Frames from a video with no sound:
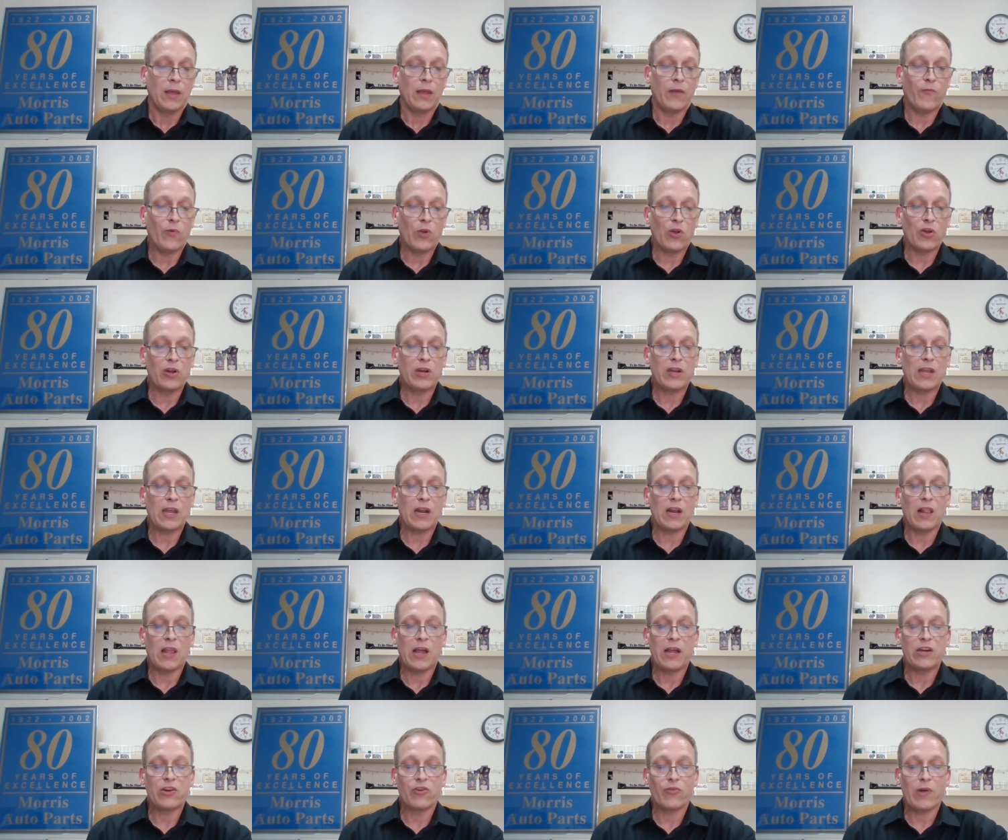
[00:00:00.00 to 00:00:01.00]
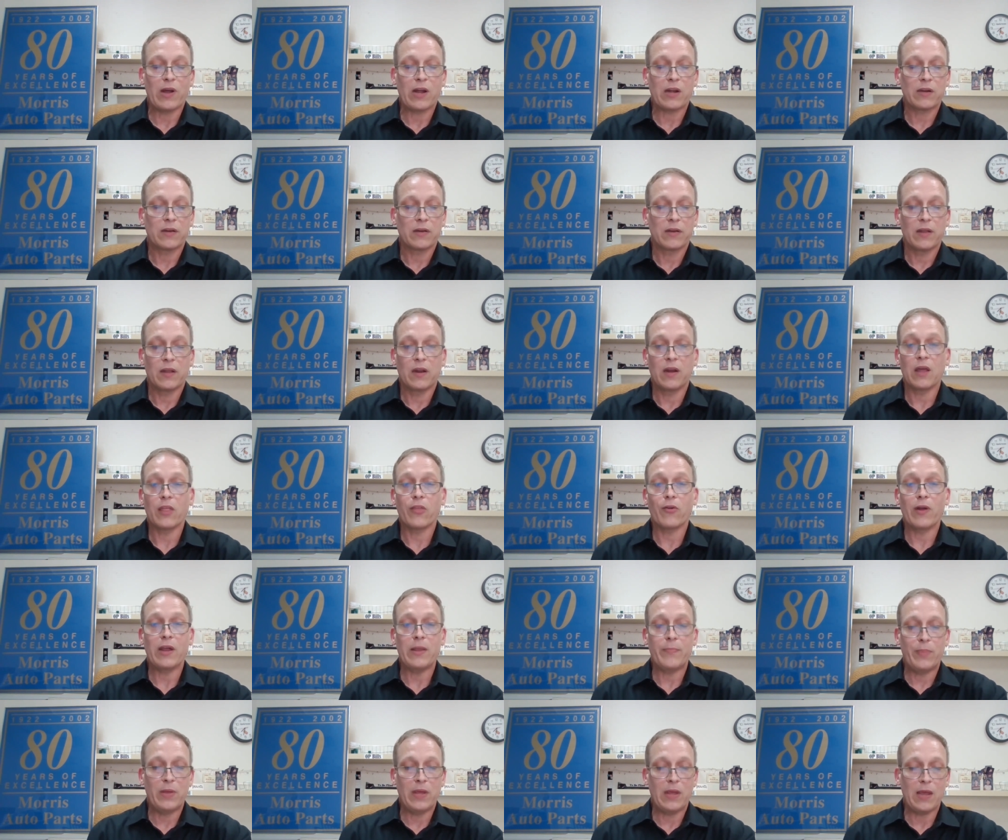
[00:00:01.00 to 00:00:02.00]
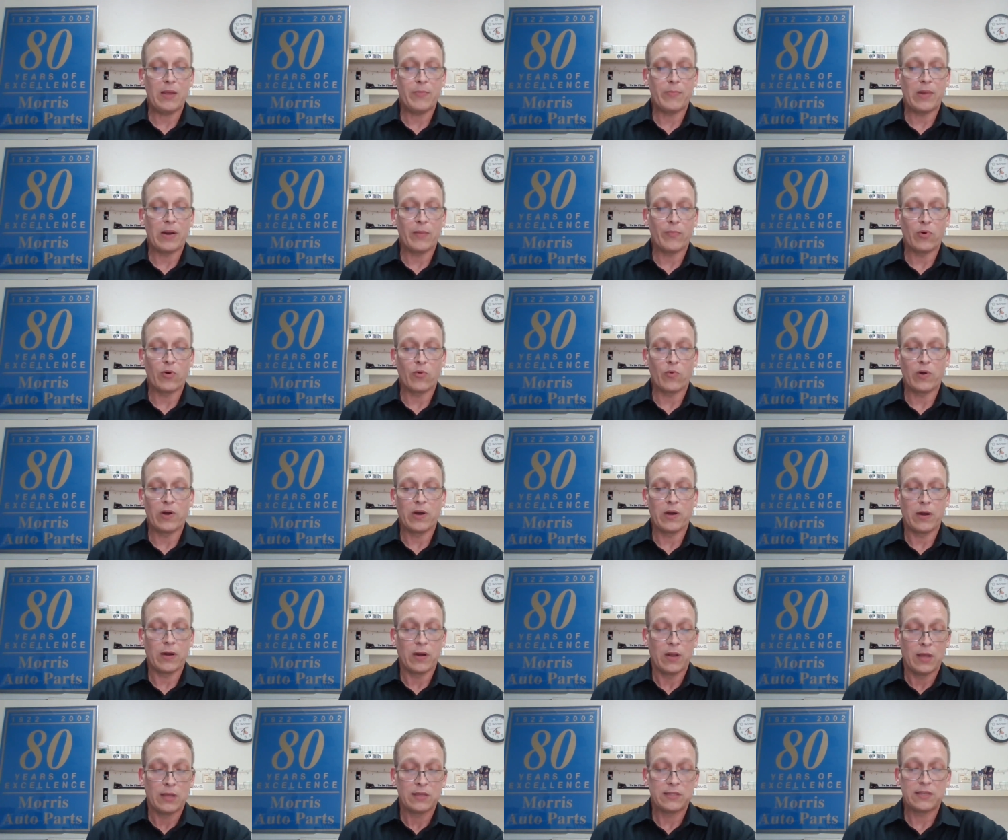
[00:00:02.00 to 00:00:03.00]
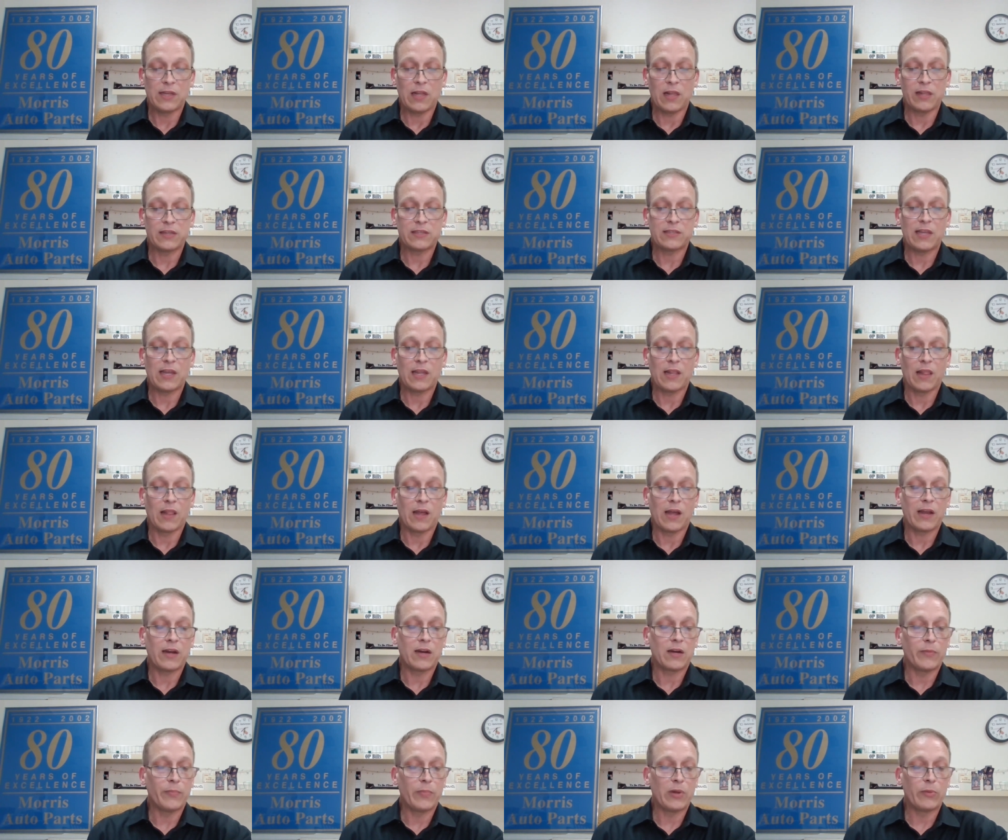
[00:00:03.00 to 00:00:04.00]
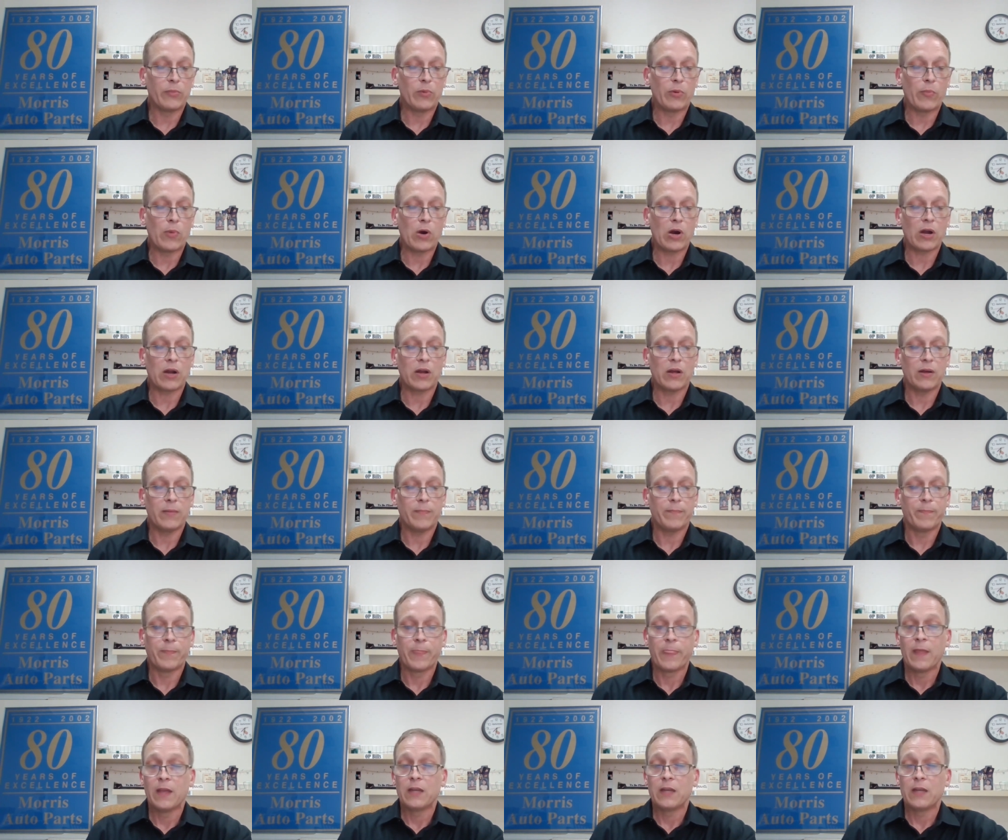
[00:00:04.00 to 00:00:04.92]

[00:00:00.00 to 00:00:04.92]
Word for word: If we couldn't get a line direct, another A P A member would sell us that line at a minimal markup.